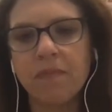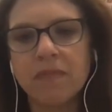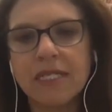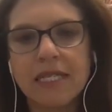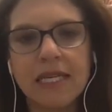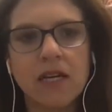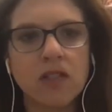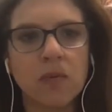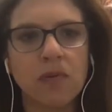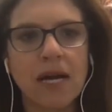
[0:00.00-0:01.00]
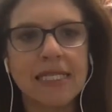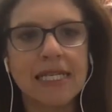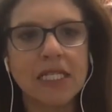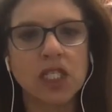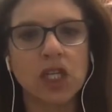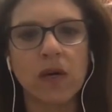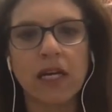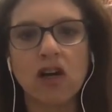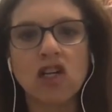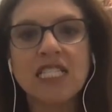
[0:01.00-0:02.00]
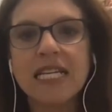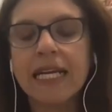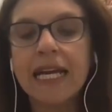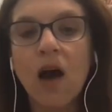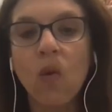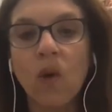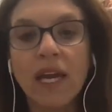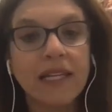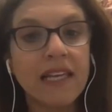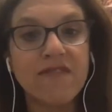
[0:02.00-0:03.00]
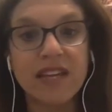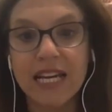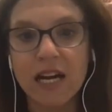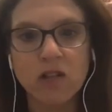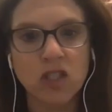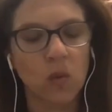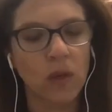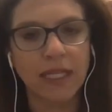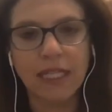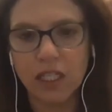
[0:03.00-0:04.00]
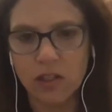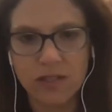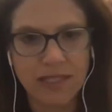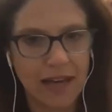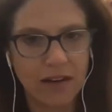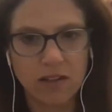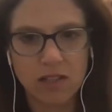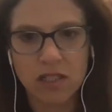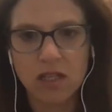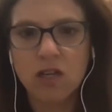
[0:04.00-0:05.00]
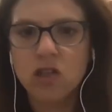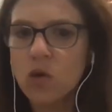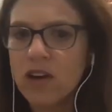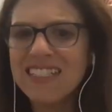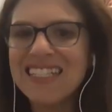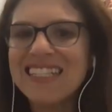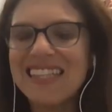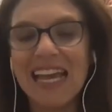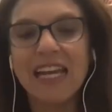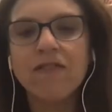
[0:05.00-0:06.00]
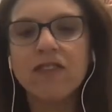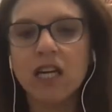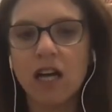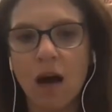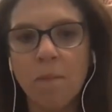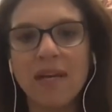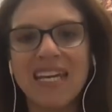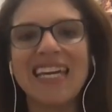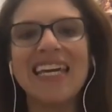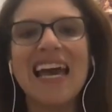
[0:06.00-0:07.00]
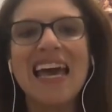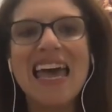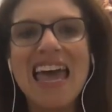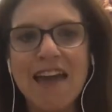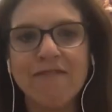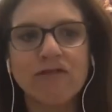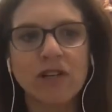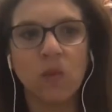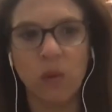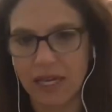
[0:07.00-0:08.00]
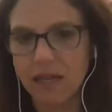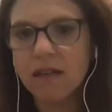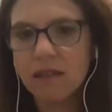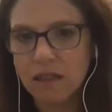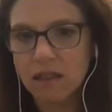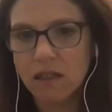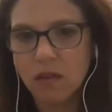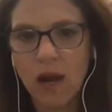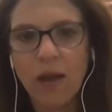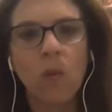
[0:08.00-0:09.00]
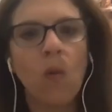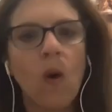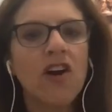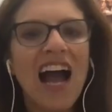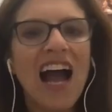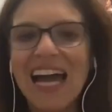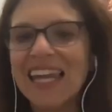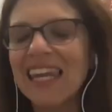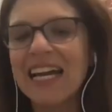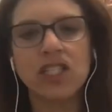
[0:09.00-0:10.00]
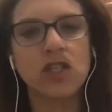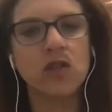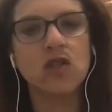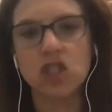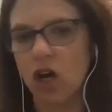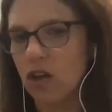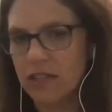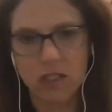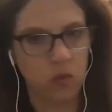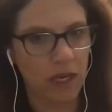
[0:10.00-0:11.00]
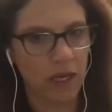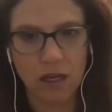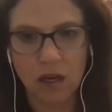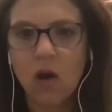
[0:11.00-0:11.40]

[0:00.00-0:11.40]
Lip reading: CEOs and presidents doing are sending out weekly videos or weekly newsletters, sort of a state of the company every week, right? What are highlights you saw this week?